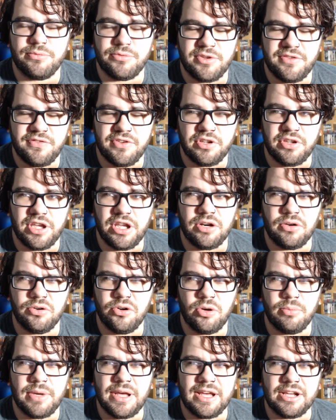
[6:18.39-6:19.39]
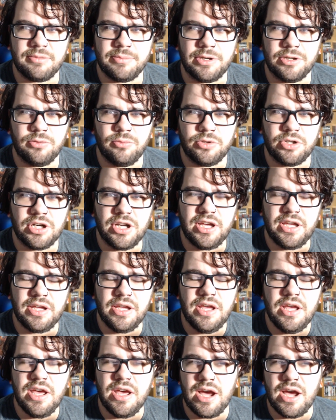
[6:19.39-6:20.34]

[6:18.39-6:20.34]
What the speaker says: specifically. I don't know about Xbox One or not.